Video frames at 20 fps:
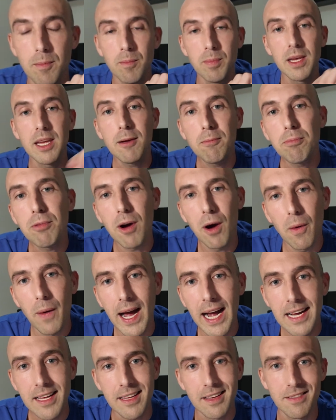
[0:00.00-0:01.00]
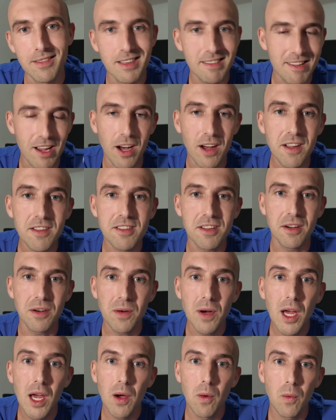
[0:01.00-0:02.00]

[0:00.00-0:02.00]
Being proactive is also